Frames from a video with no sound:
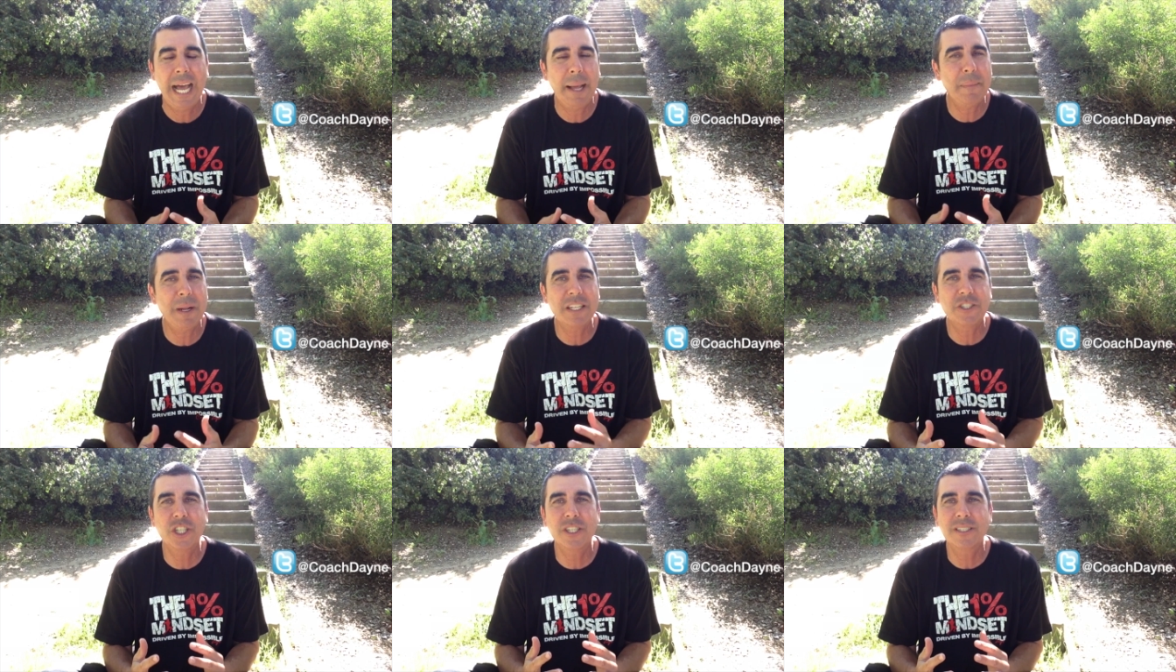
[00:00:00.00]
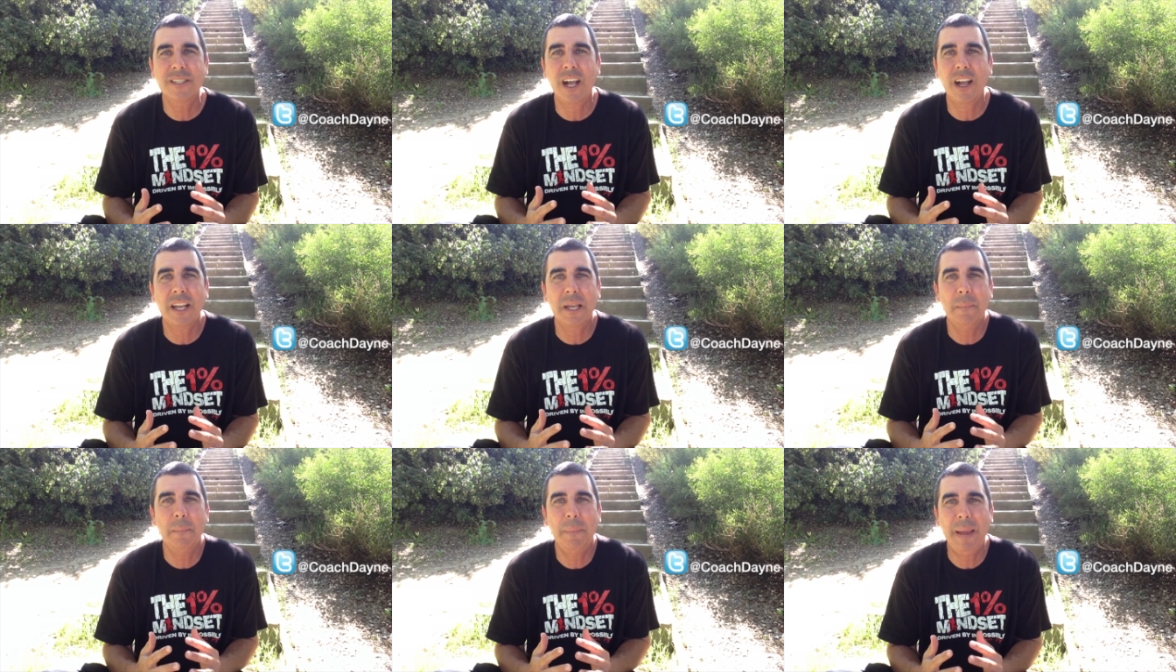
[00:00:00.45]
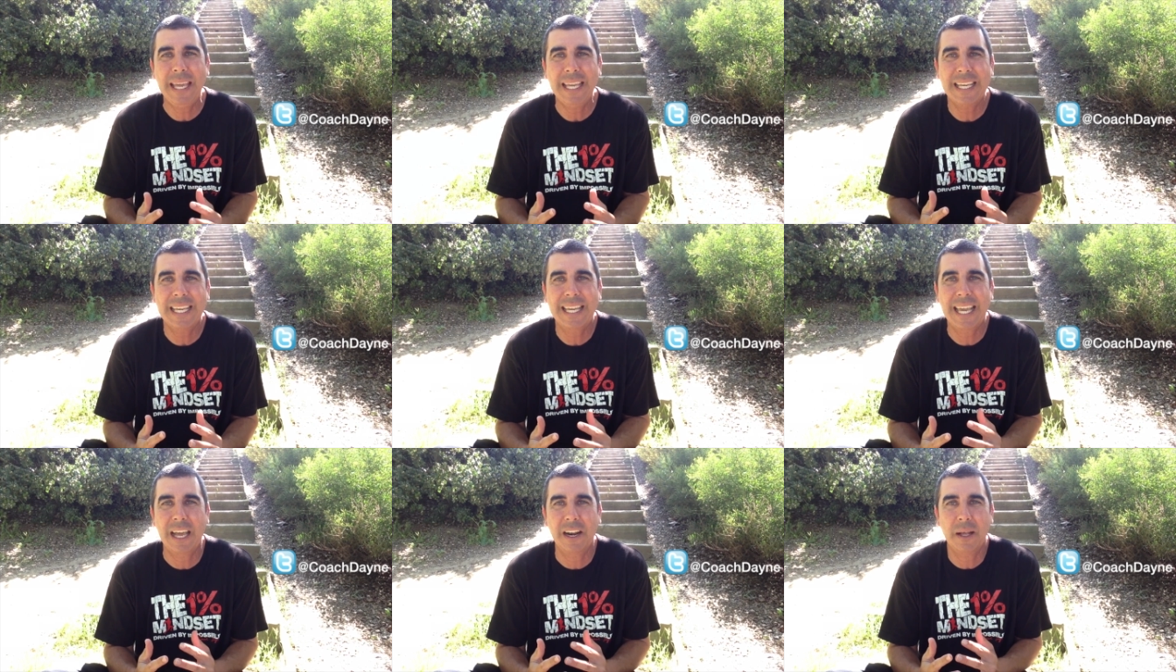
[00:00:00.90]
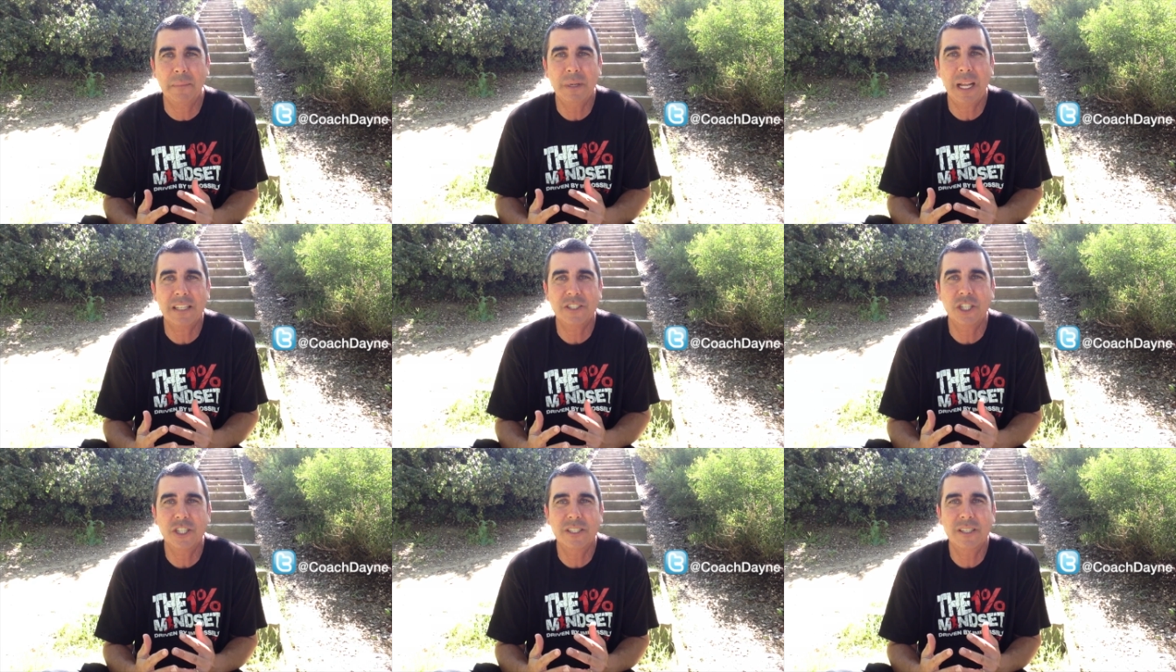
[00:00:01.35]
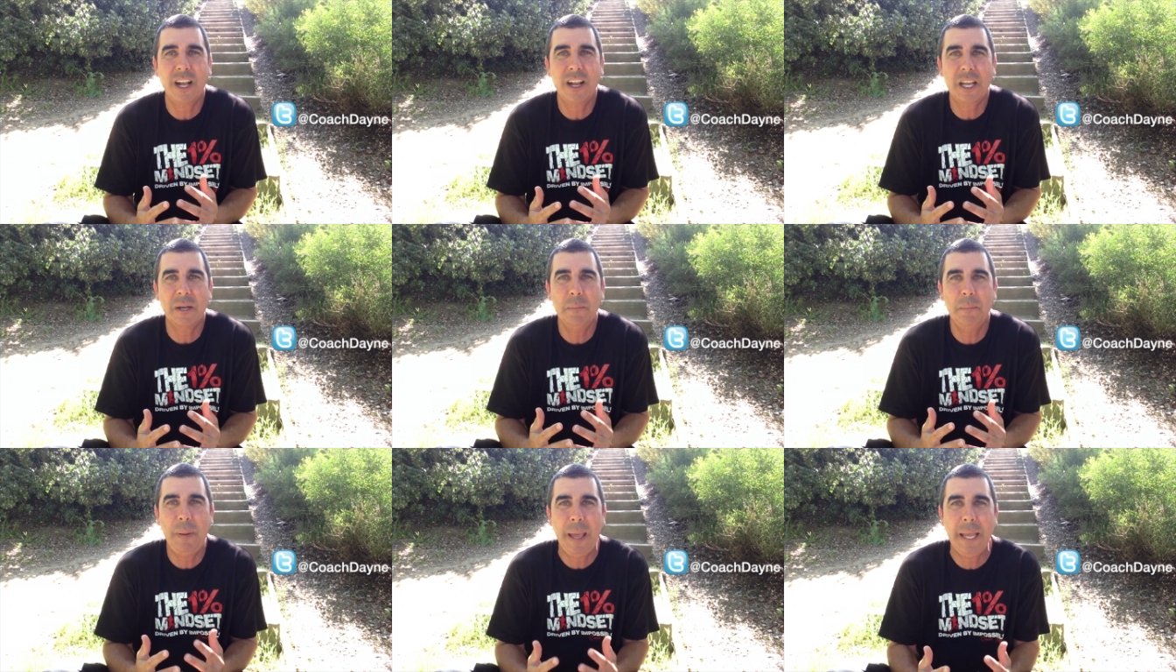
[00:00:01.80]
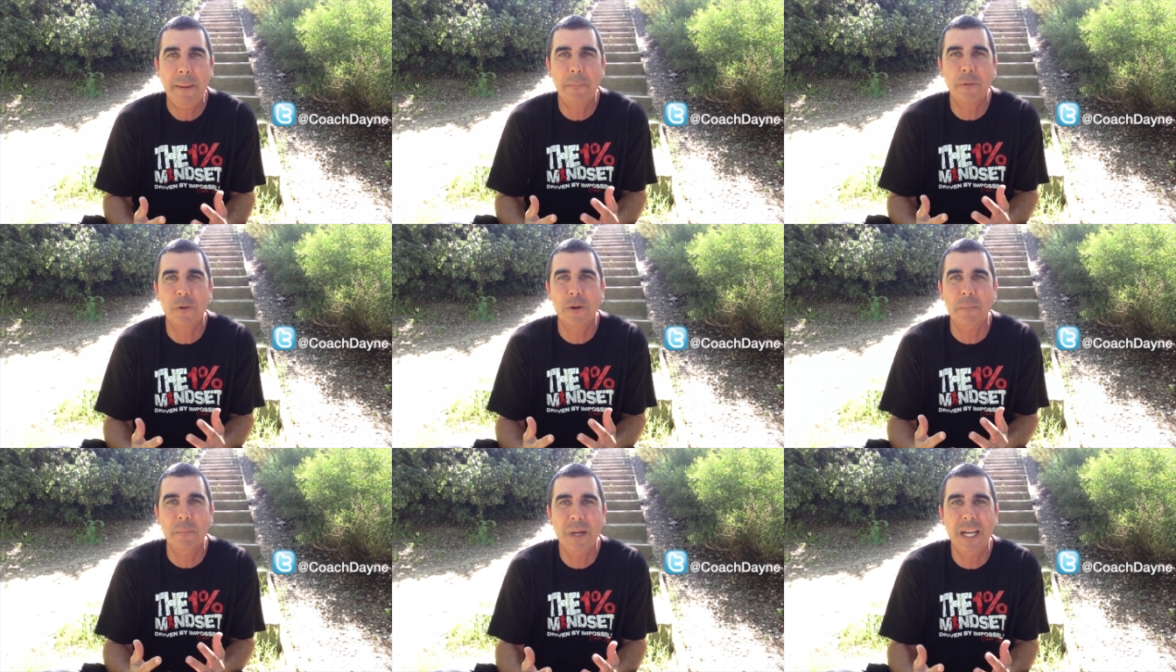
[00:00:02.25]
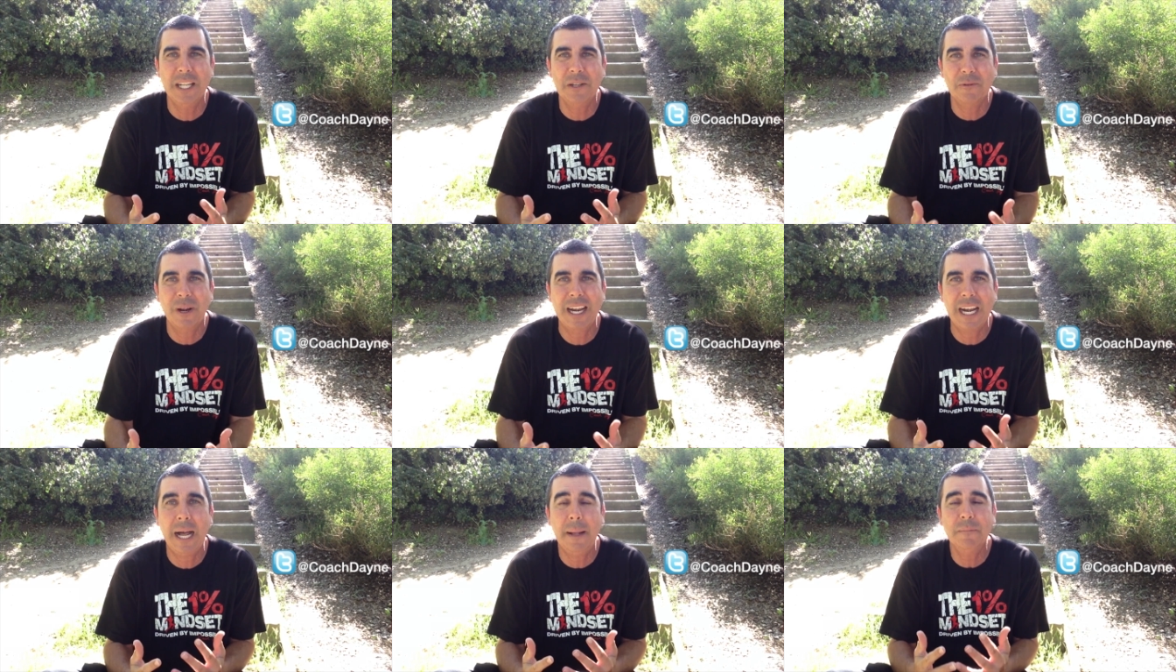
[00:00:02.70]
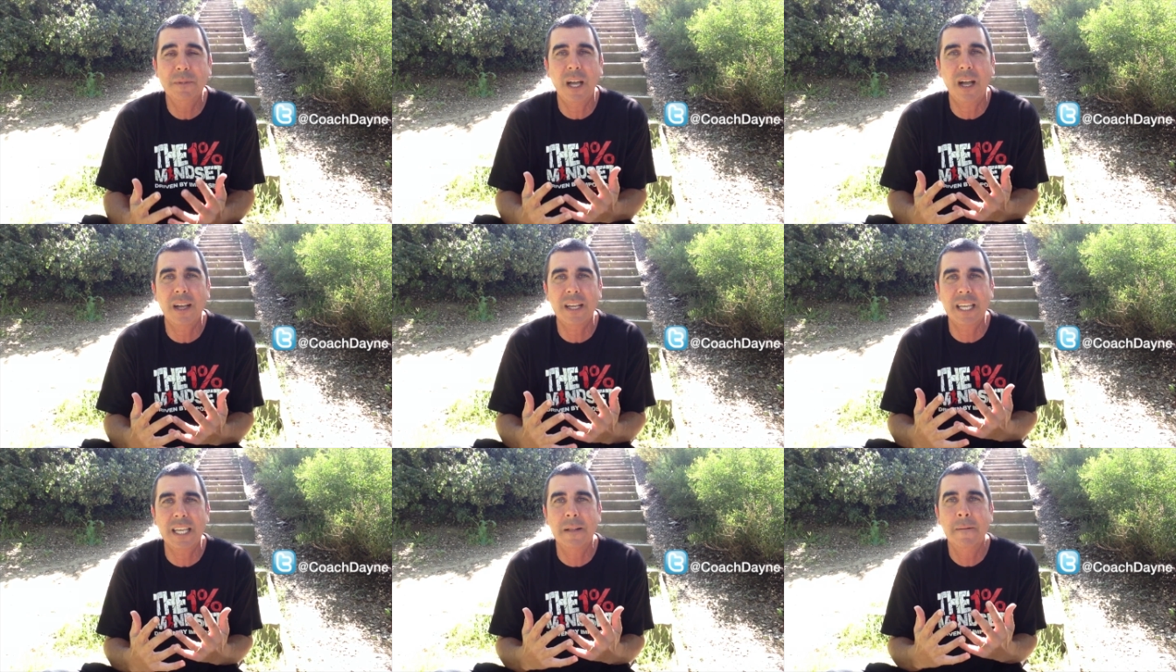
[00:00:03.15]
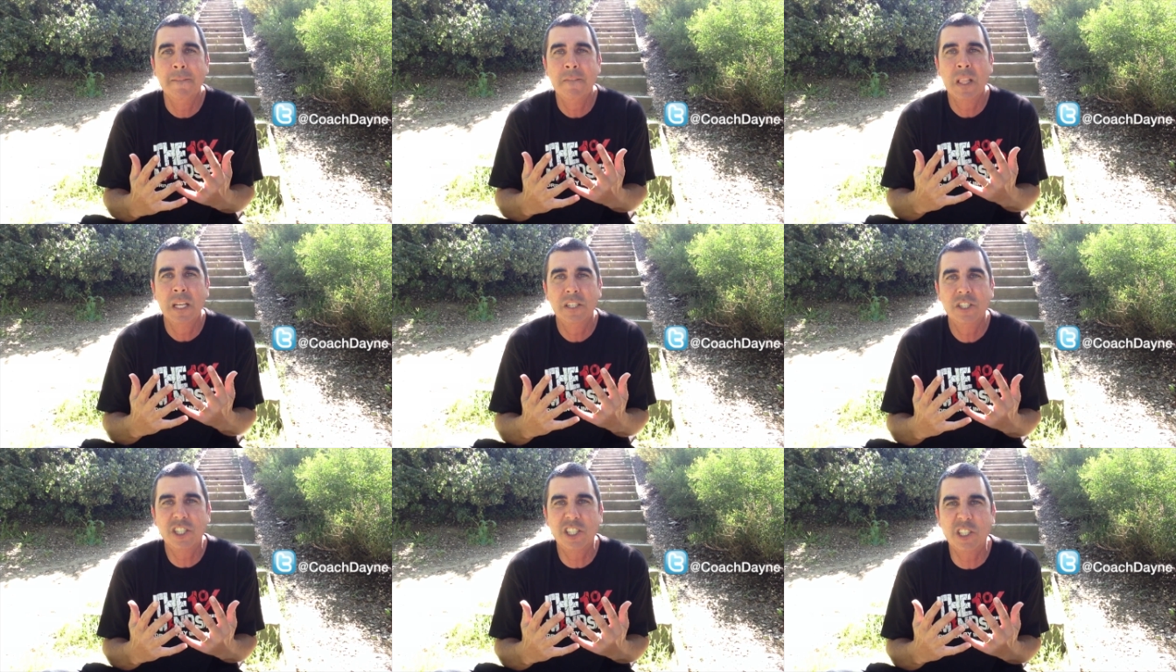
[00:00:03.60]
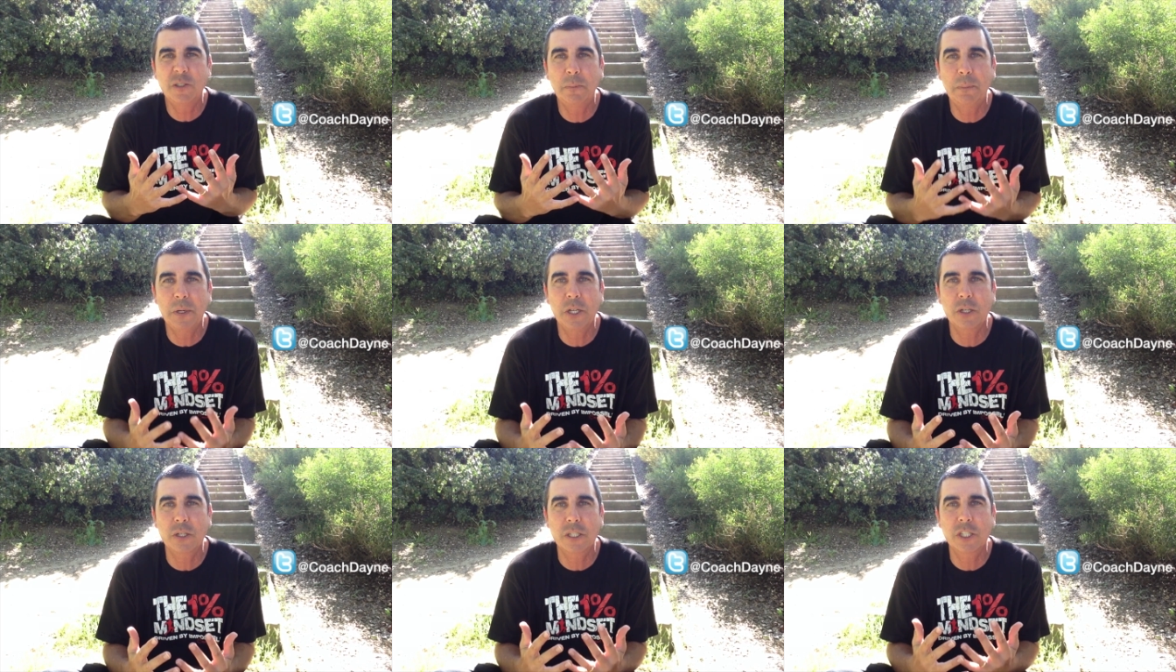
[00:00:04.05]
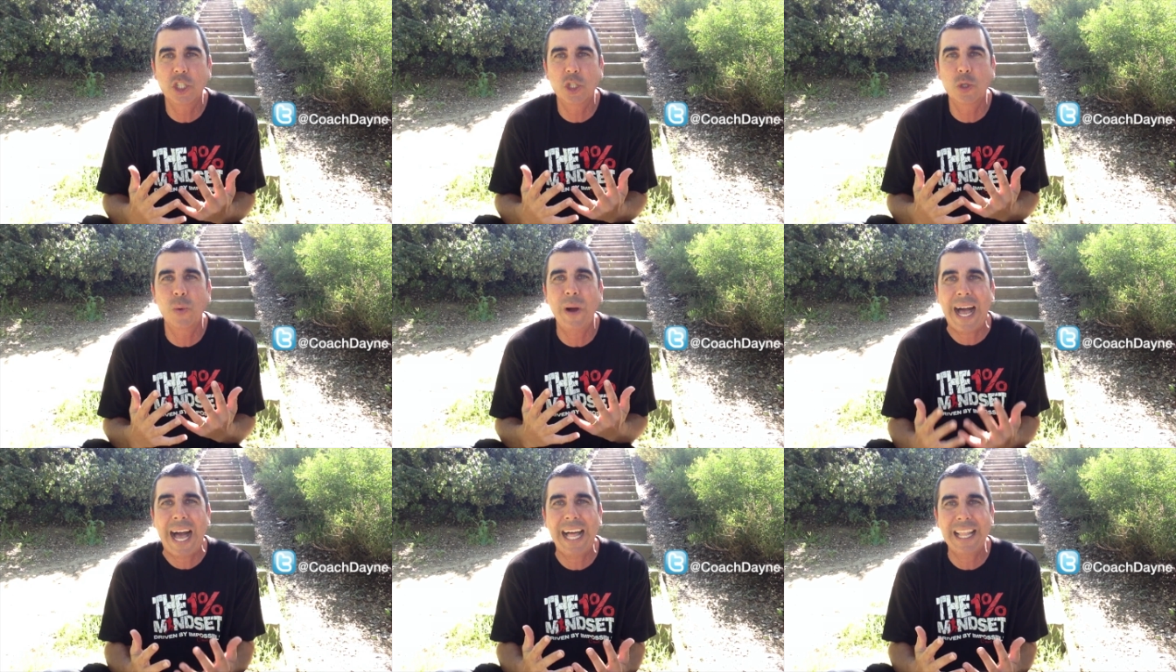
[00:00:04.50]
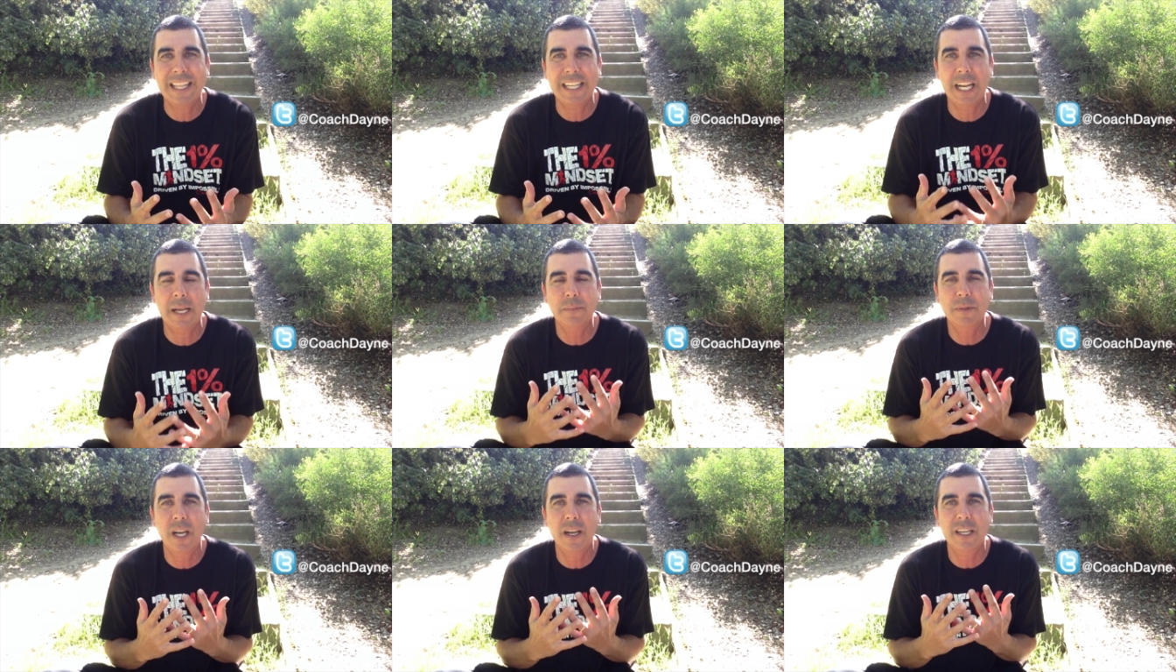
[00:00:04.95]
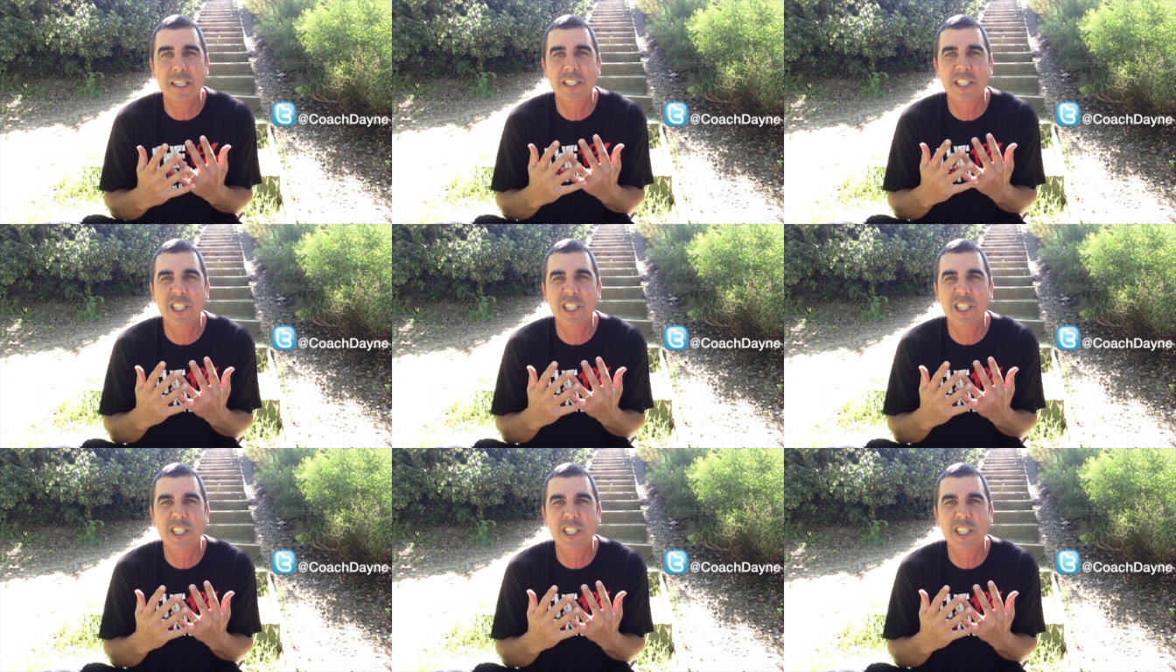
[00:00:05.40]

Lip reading: I'm not just talking bank account. I'm not just talking paper and money, right? I'm talking spirituality. I'm talking